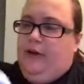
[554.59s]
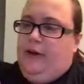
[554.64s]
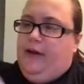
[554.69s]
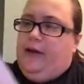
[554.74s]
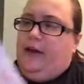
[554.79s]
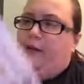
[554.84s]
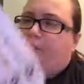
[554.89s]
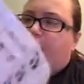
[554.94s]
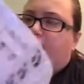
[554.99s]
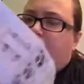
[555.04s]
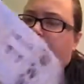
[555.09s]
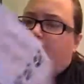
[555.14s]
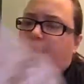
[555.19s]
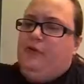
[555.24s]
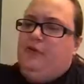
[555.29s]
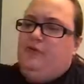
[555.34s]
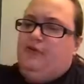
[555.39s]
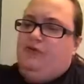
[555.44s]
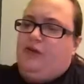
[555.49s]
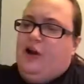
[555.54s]

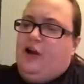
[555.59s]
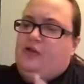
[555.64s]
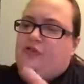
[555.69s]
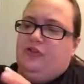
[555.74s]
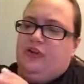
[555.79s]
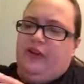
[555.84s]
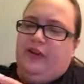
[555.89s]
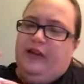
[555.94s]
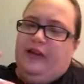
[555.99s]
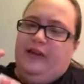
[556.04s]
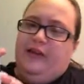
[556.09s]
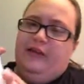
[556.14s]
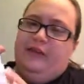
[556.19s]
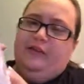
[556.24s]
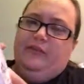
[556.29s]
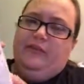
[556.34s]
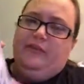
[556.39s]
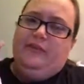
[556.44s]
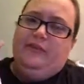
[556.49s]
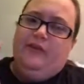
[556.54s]

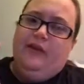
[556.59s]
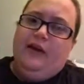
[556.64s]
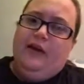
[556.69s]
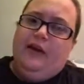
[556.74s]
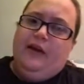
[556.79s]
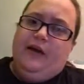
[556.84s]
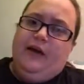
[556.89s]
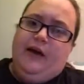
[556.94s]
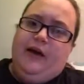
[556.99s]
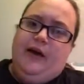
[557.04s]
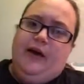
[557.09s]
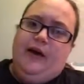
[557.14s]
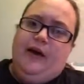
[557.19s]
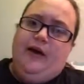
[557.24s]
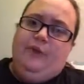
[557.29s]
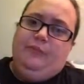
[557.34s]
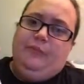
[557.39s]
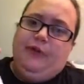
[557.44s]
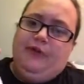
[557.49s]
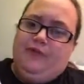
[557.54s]
instructions
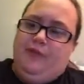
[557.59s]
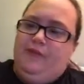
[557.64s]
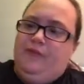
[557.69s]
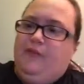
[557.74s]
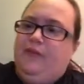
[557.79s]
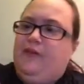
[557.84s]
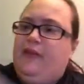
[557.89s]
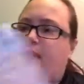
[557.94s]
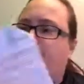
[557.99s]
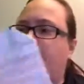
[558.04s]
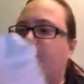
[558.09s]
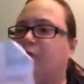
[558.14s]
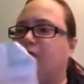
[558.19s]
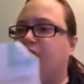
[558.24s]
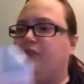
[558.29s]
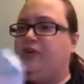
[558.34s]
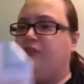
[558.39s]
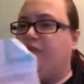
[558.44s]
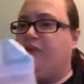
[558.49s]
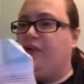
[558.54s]
in different
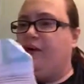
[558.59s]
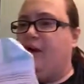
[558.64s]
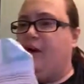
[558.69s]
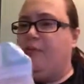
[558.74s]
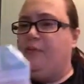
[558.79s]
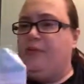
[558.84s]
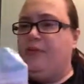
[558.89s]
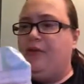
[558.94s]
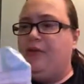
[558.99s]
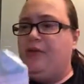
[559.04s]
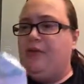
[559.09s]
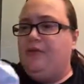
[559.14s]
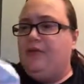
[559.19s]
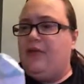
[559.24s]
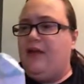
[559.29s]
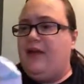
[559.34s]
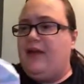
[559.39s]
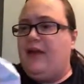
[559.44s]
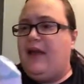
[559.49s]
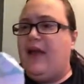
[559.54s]
languages. It looks
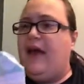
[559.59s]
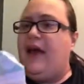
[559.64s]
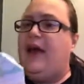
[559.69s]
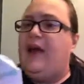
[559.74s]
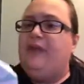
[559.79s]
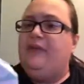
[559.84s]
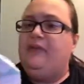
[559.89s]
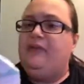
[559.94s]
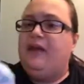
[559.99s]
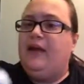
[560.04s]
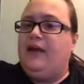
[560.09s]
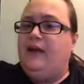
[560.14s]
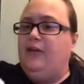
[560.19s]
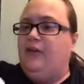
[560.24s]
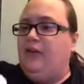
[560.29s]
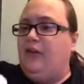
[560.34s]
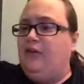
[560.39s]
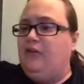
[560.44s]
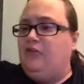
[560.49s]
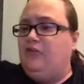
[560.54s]
like it has
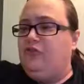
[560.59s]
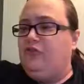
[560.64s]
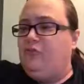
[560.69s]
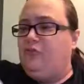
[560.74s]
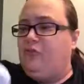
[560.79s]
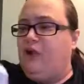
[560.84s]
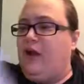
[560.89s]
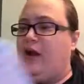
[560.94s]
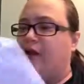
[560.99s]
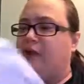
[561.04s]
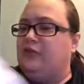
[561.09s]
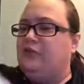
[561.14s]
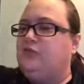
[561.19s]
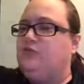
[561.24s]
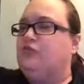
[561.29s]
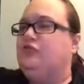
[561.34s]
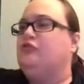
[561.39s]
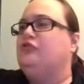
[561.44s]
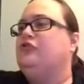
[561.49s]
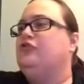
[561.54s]
English,
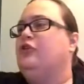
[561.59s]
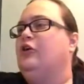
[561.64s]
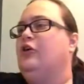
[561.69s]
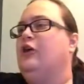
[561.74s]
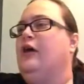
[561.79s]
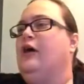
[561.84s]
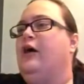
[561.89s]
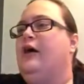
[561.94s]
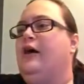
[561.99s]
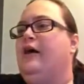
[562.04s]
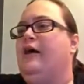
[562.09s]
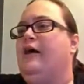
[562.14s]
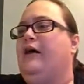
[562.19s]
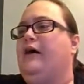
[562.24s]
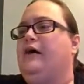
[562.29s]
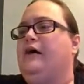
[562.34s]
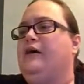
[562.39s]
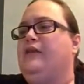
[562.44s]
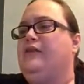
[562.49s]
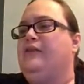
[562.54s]
French,
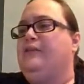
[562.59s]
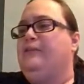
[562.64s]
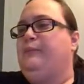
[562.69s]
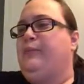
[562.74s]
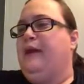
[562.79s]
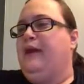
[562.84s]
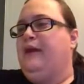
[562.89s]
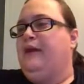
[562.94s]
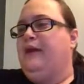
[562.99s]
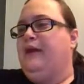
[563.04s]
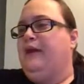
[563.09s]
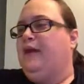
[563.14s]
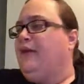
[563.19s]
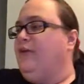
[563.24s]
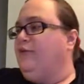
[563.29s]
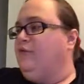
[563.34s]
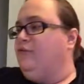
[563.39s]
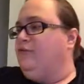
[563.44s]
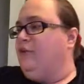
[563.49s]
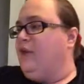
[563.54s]

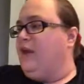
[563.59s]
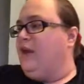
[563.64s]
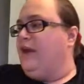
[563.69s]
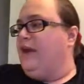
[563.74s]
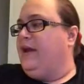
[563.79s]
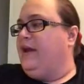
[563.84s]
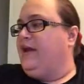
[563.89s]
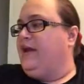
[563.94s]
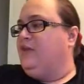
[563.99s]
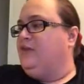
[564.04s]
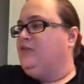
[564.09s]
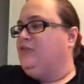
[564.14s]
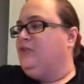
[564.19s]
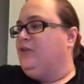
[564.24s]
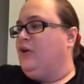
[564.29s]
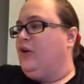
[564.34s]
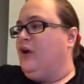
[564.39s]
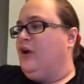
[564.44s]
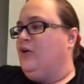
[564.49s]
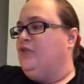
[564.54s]
Spanish, and
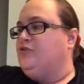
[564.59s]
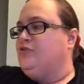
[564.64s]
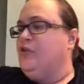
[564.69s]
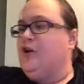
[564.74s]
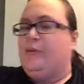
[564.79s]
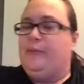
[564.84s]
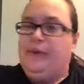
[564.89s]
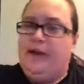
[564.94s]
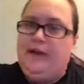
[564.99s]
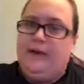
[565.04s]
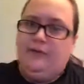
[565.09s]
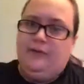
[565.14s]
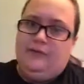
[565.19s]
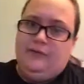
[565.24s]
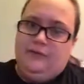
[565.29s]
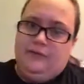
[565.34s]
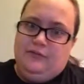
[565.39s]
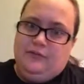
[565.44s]
German